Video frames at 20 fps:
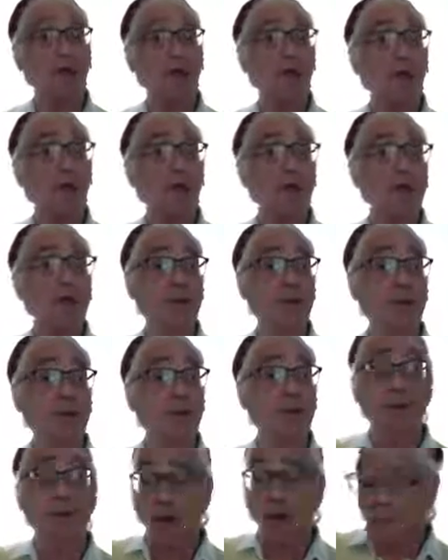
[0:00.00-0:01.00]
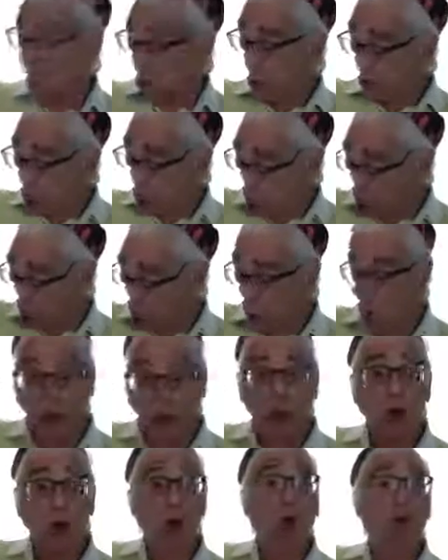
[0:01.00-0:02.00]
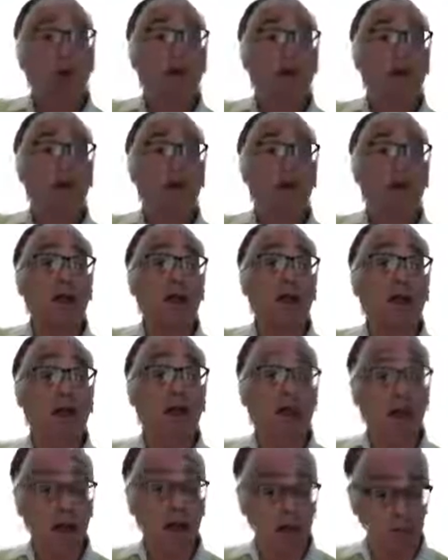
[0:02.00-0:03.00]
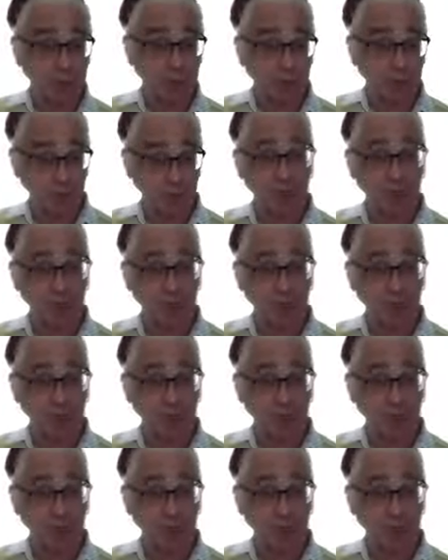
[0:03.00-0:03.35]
in people who, while they're